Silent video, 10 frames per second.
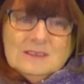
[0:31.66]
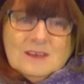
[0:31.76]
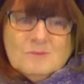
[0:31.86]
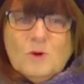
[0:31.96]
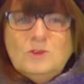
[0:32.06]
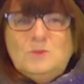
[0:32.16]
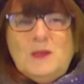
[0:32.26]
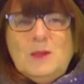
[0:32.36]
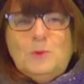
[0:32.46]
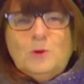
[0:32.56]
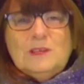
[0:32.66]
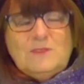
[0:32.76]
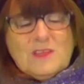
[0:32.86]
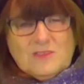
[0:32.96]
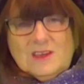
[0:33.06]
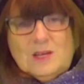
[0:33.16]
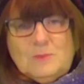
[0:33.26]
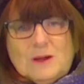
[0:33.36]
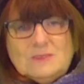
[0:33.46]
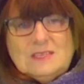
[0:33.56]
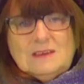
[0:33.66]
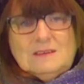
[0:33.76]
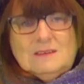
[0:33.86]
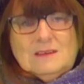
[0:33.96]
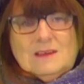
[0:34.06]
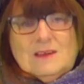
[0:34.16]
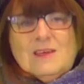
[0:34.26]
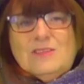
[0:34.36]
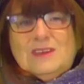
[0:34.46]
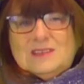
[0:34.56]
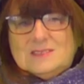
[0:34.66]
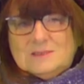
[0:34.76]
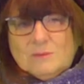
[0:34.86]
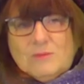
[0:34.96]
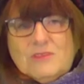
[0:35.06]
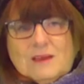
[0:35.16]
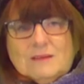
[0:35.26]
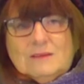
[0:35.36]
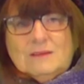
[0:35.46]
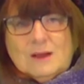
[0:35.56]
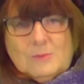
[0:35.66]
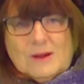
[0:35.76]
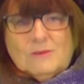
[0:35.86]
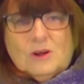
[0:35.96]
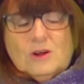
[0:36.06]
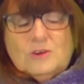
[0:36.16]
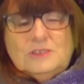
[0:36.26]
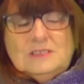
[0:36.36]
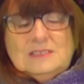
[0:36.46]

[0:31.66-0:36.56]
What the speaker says: Most people, if they think about it, think something about God.